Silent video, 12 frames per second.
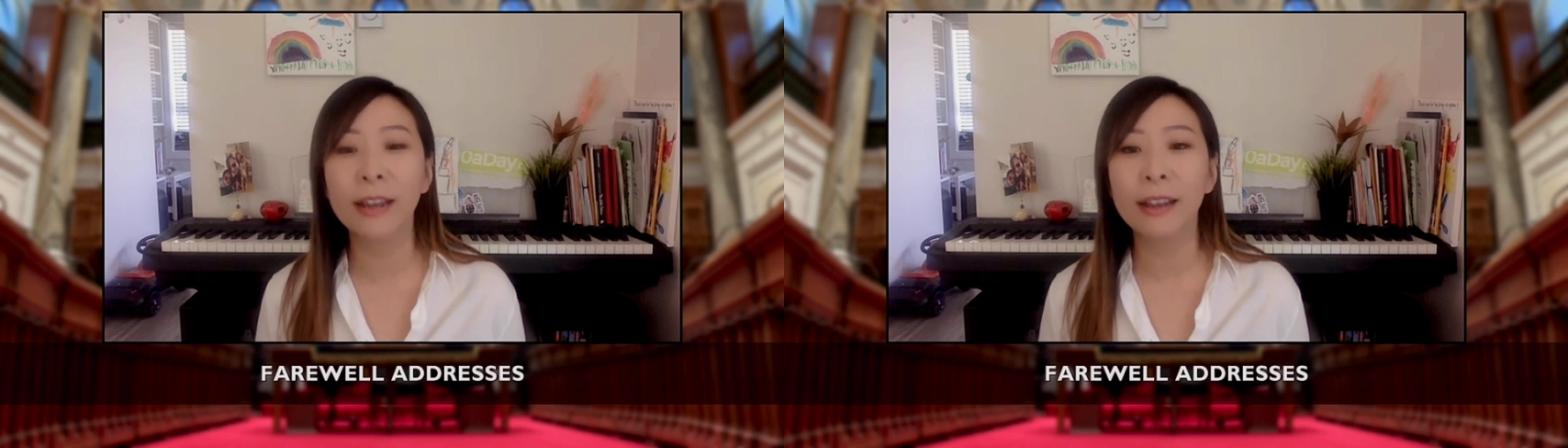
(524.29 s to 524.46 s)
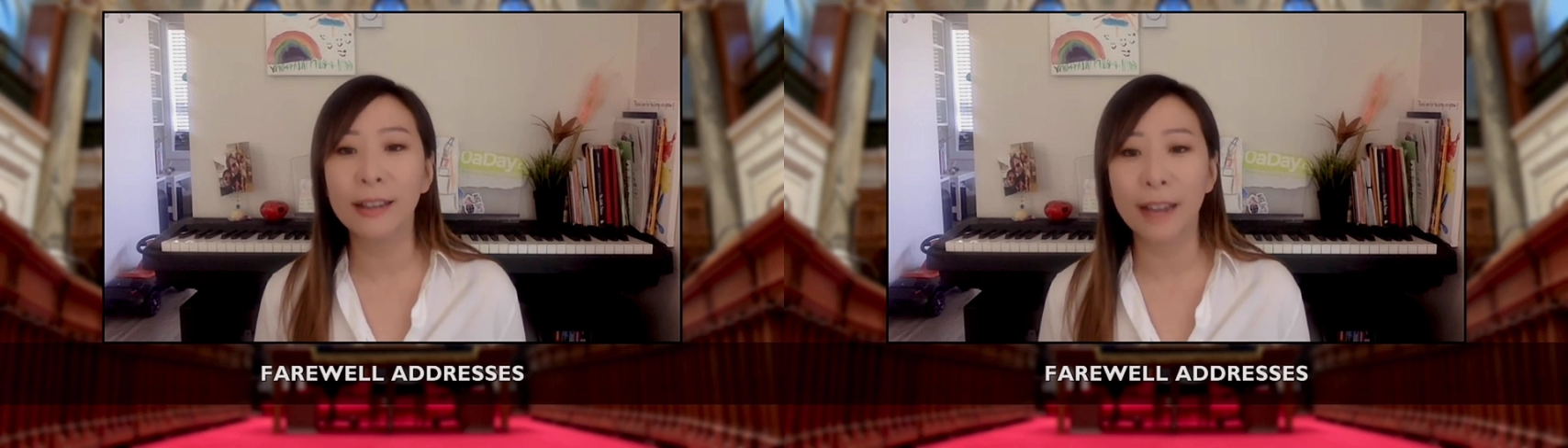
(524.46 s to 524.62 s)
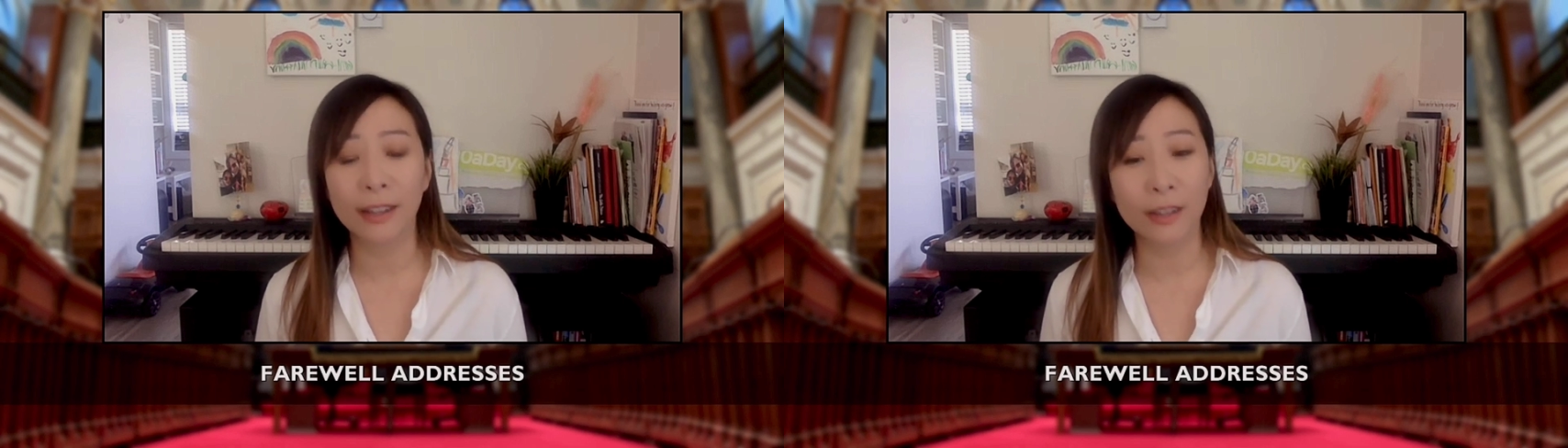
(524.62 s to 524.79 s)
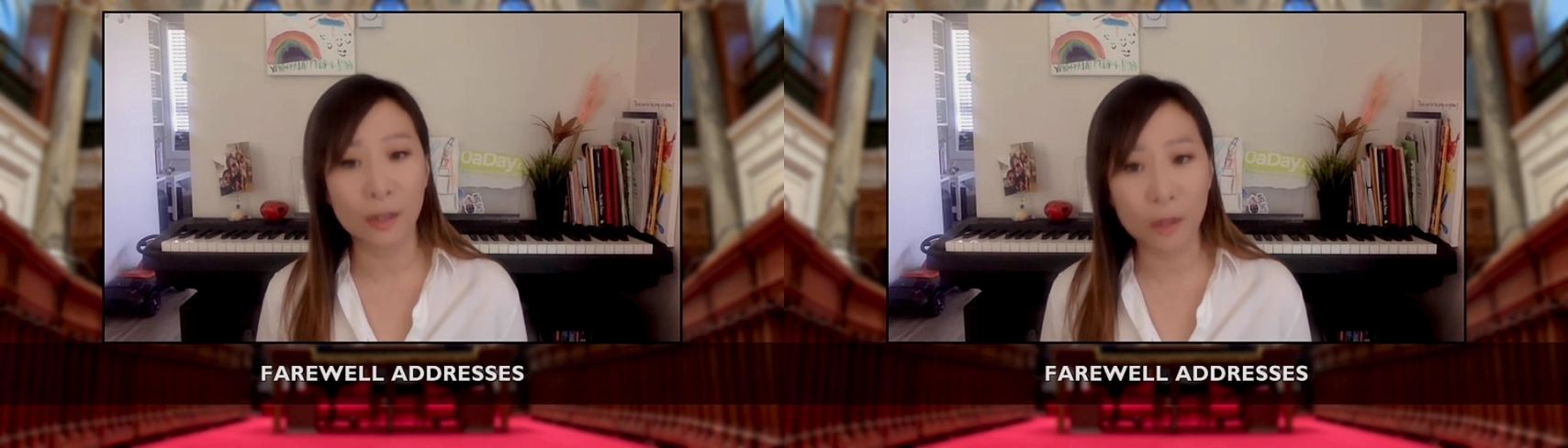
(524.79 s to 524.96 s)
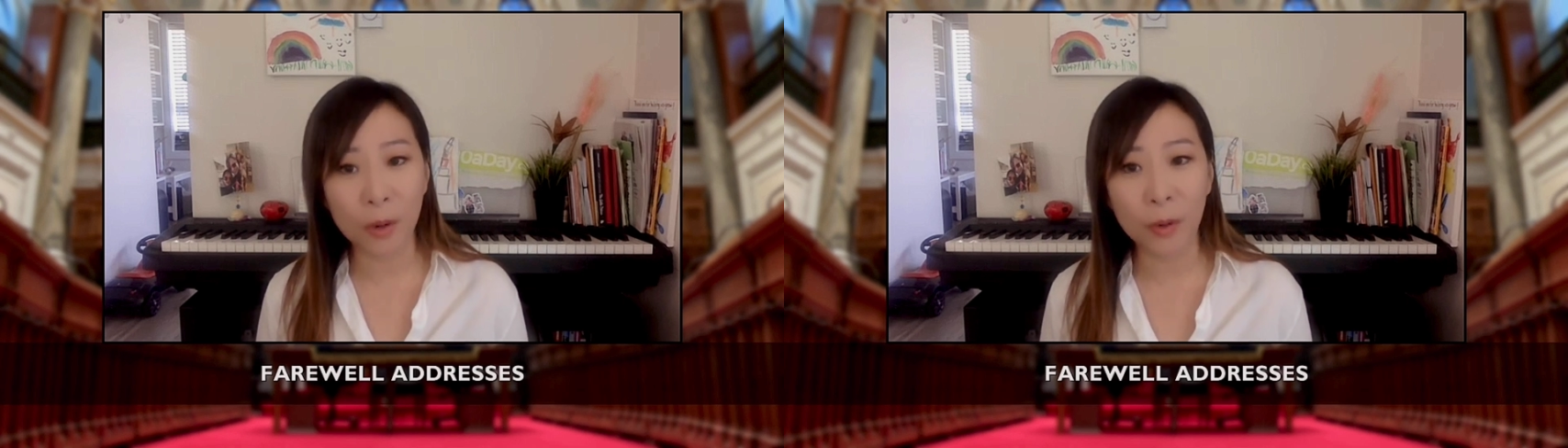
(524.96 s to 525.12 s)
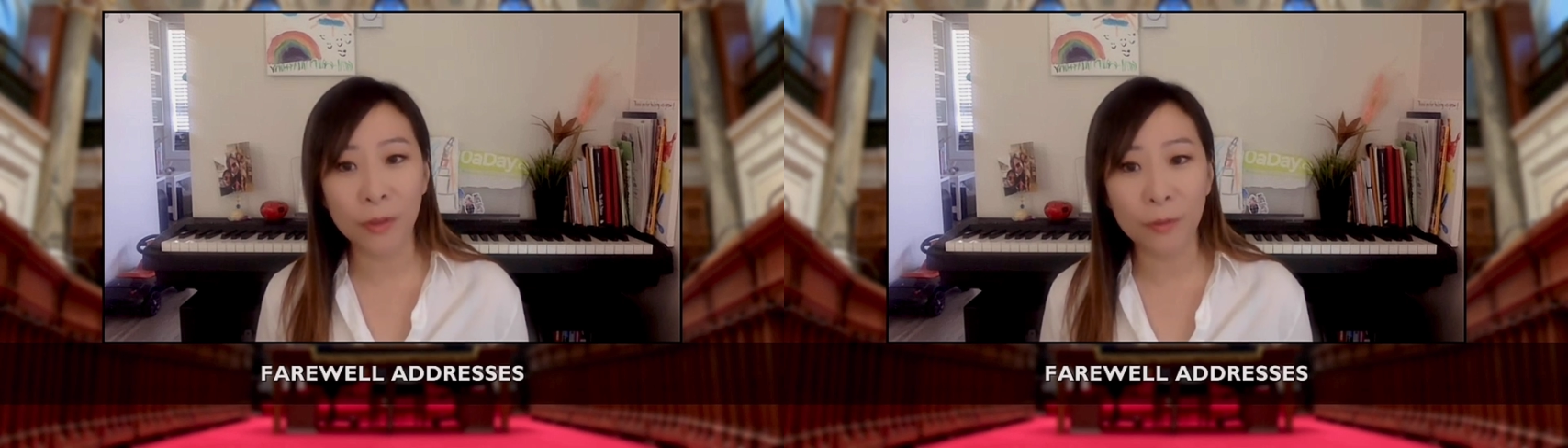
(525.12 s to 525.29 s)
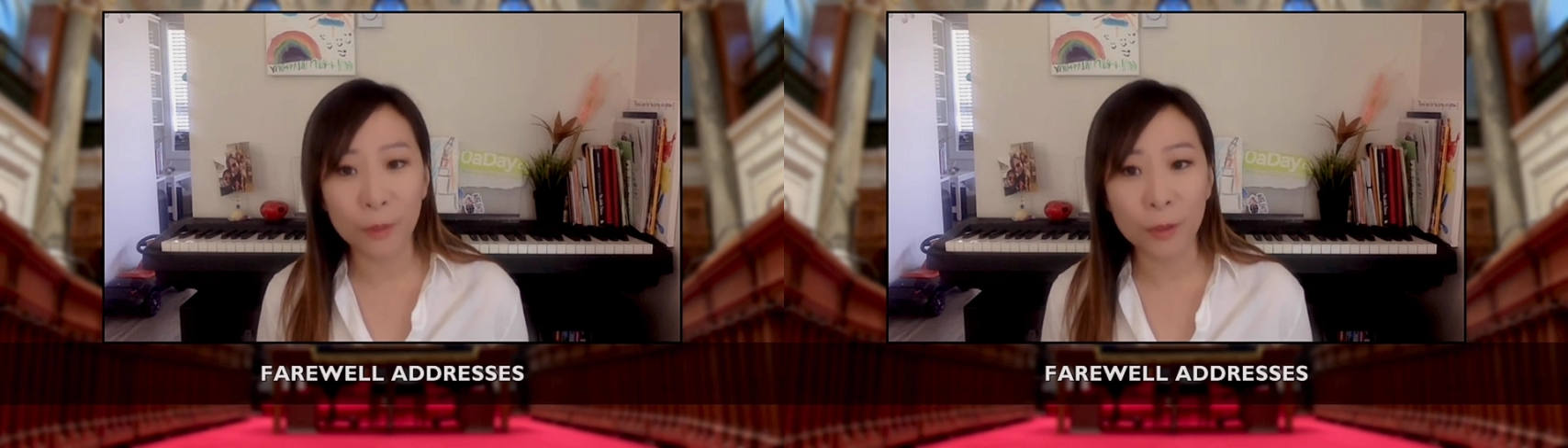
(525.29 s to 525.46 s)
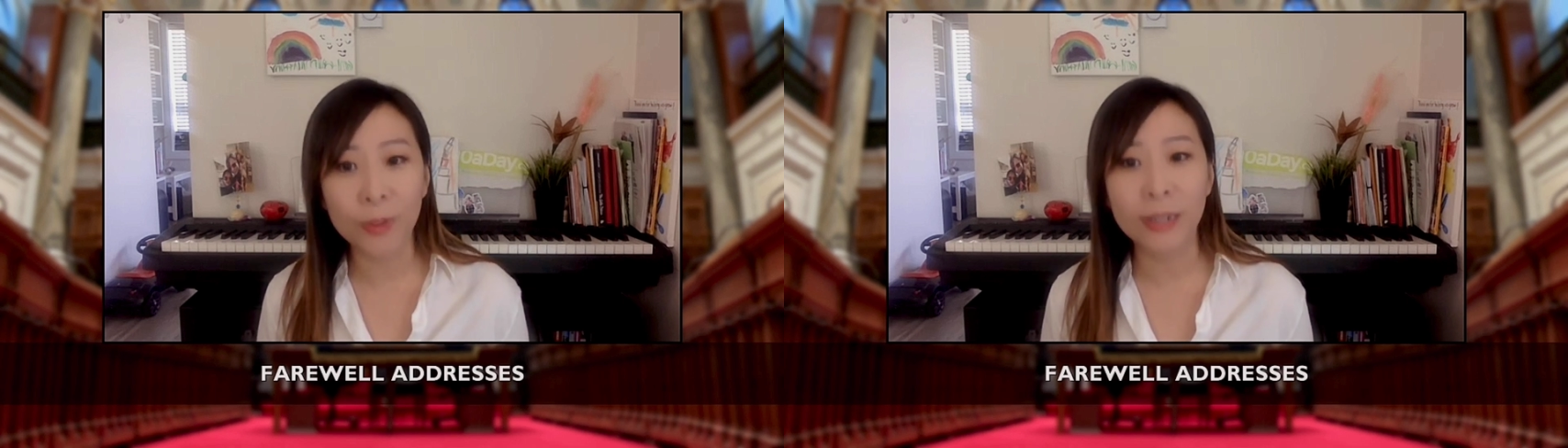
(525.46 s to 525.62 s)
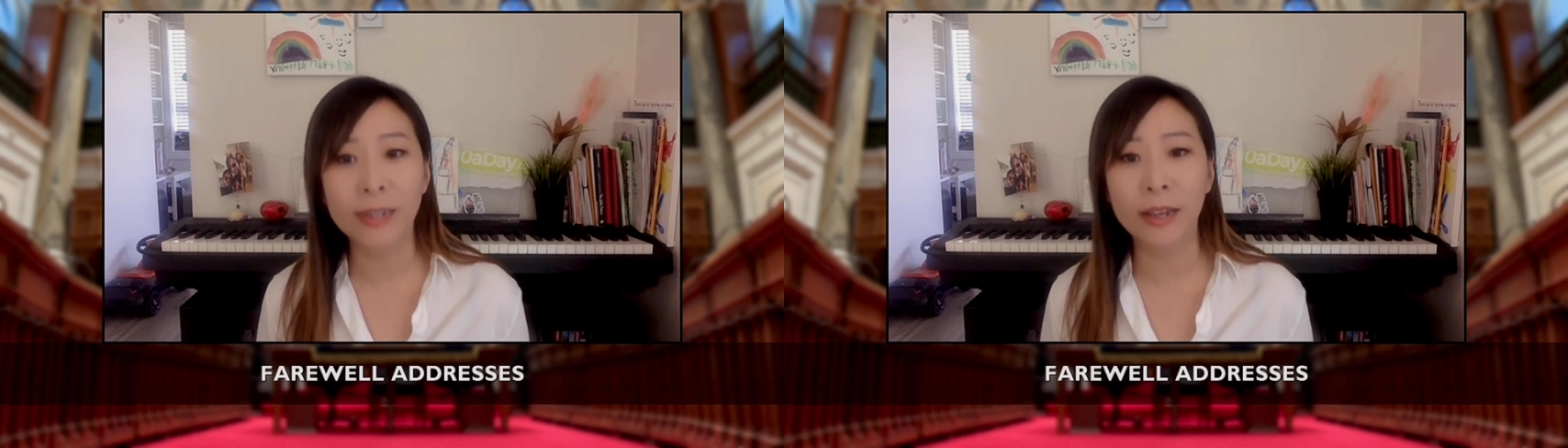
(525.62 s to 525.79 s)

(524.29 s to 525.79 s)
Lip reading: that is so influenced